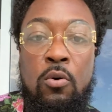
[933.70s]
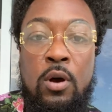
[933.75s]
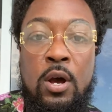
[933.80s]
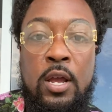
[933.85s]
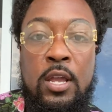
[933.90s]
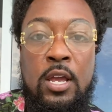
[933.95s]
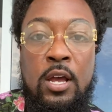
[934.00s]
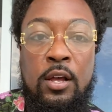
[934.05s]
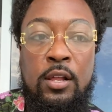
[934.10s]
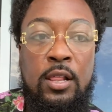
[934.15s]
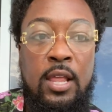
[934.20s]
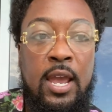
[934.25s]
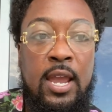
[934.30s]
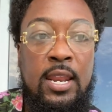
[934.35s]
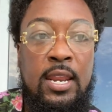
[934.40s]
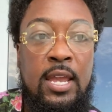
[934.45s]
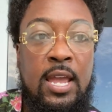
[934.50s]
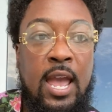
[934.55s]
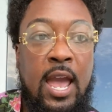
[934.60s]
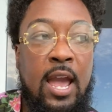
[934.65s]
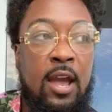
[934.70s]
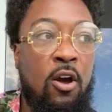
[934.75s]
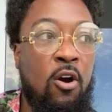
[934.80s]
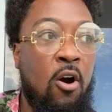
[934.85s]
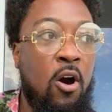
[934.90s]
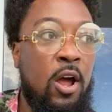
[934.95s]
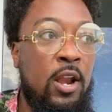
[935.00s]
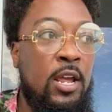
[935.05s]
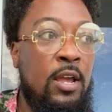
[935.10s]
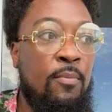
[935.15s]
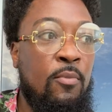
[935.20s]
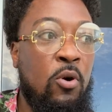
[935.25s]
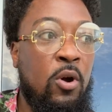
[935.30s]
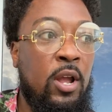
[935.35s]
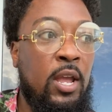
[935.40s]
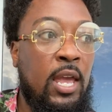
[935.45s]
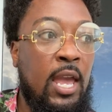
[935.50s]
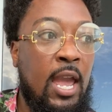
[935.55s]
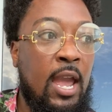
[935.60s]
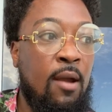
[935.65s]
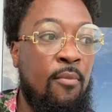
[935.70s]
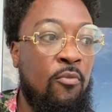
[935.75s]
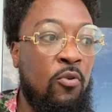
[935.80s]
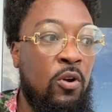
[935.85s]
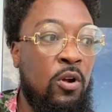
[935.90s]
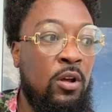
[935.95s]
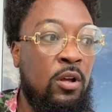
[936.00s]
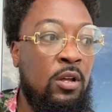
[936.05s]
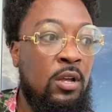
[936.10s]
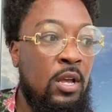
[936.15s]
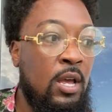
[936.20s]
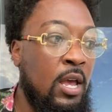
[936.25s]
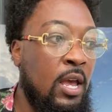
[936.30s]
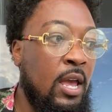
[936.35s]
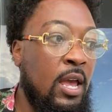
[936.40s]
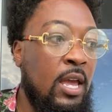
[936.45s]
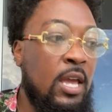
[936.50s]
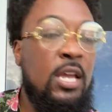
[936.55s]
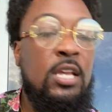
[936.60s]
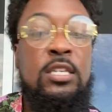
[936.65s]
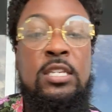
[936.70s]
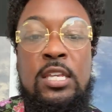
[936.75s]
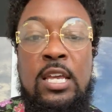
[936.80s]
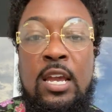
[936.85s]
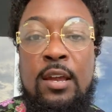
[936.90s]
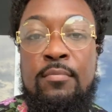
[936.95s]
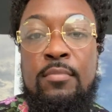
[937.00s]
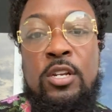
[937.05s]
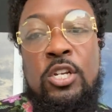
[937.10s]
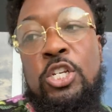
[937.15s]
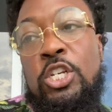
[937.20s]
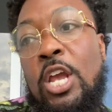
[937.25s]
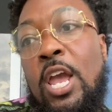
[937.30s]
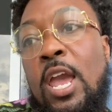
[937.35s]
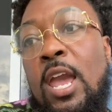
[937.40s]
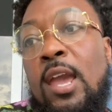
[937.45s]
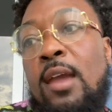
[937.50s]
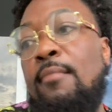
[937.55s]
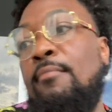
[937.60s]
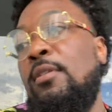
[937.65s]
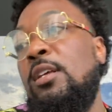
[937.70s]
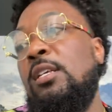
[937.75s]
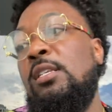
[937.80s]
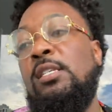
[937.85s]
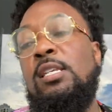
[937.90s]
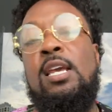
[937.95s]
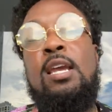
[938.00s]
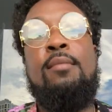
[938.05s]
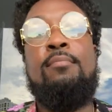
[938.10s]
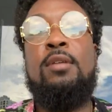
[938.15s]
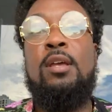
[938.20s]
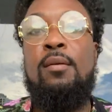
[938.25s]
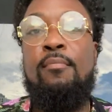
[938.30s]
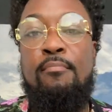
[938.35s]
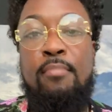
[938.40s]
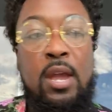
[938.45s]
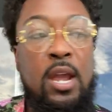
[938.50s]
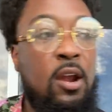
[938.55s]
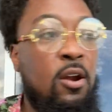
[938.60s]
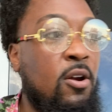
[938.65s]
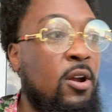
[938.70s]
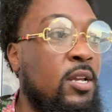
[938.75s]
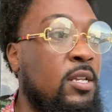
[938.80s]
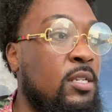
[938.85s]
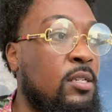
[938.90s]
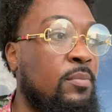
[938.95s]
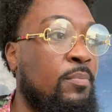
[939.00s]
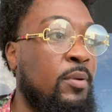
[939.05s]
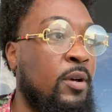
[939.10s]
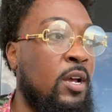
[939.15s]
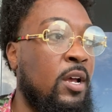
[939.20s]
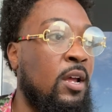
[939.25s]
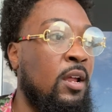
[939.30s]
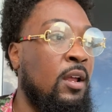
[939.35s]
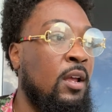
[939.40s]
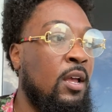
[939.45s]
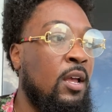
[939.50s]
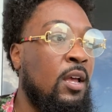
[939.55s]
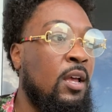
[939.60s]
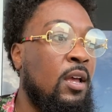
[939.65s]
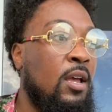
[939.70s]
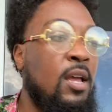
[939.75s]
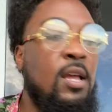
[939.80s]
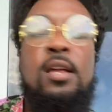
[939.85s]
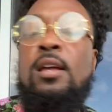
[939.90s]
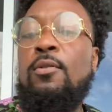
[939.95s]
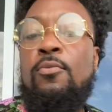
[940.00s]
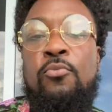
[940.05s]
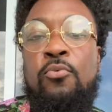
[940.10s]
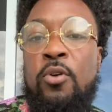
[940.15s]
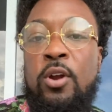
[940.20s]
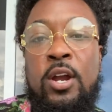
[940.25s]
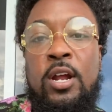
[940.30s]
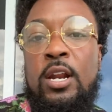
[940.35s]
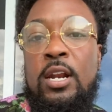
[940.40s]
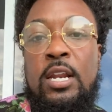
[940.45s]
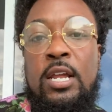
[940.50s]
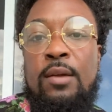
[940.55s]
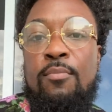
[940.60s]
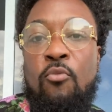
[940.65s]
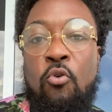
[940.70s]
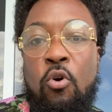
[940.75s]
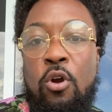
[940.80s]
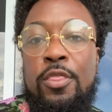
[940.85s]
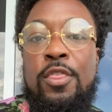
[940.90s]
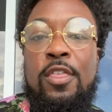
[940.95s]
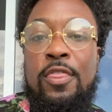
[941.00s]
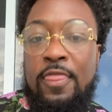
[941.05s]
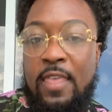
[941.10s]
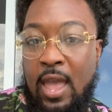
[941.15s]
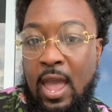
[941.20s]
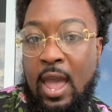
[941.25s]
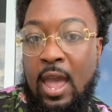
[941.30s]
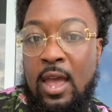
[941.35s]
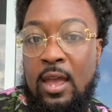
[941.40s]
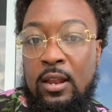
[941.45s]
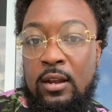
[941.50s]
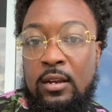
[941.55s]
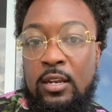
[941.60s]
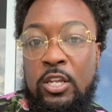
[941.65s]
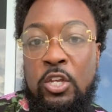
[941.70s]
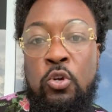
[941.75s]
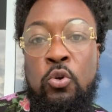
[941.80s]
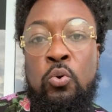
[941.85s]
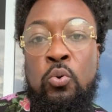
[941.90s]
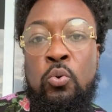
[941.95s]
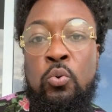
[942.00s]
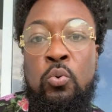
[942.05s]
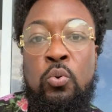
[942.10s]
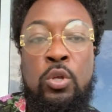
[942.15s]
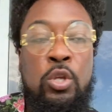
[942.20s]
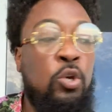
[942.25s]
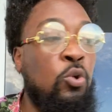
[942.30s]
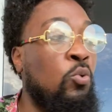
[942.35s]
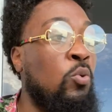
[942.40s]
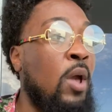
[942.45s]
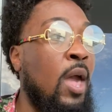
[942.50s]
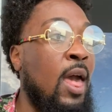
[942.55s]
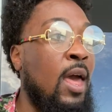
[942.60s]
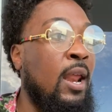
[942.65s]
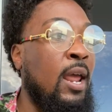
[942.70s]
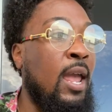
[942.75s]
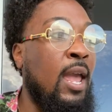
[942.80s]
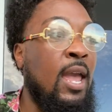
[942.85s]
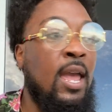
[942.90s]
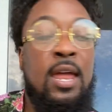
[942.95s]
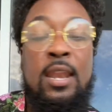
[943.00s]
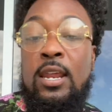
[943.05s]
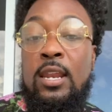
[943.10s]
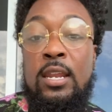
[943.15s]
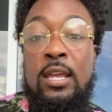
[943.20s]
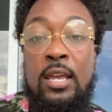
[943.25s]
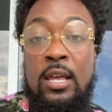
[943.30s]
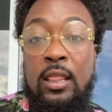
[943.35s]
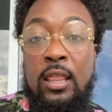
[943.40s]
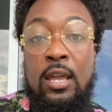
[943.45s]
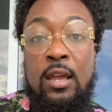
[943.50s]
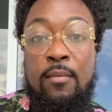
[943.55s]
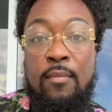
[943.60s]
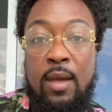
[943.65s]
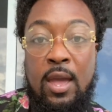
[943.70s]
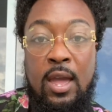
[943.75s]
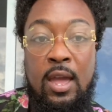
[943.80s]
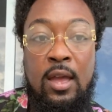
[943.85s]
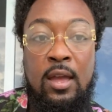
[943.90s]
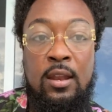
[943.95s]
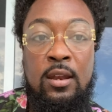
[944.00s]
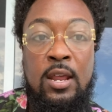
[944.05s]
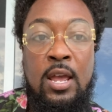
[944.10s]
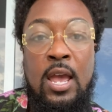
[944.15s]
young lady had caught him on camera. He seemed ashamed. He seemed embarrassed. But we're gonna need more than that. You had a hand in killing a man,